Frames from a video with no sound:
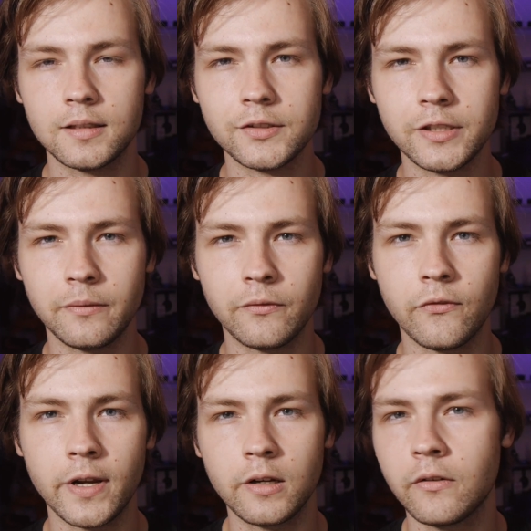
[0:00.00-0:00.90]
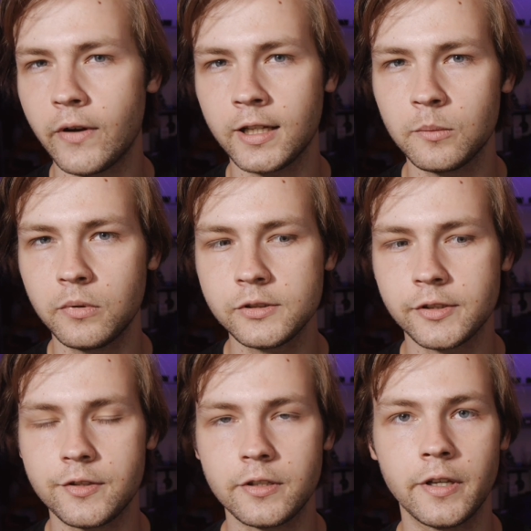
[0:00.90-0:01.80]
deem very valuable
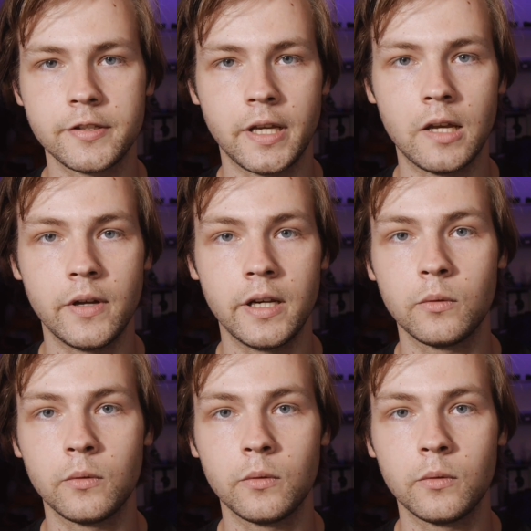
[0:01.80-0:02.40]
since it doesn't have any